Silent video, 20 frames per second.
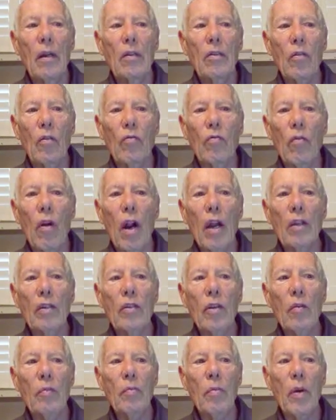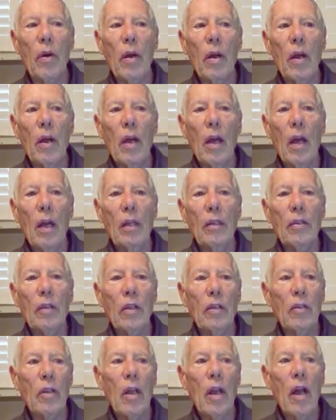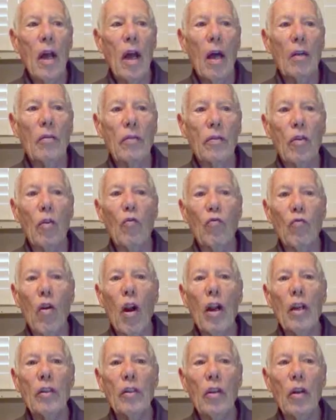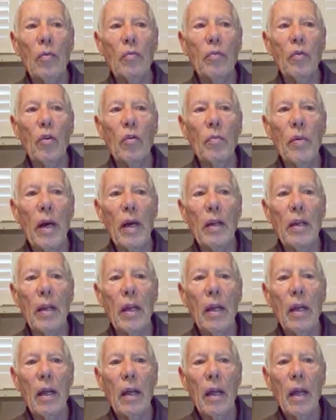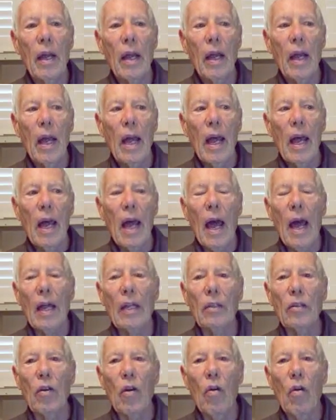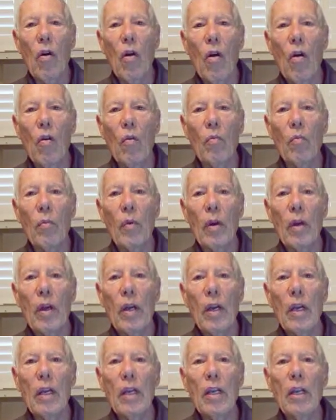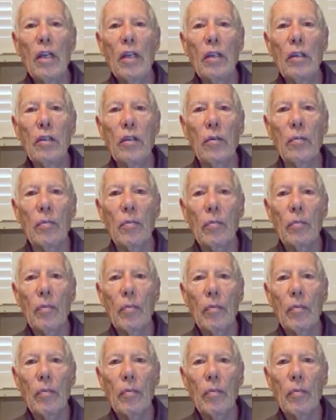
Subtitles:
So rise up, he says, and so rise up your bed and go home. He healed him.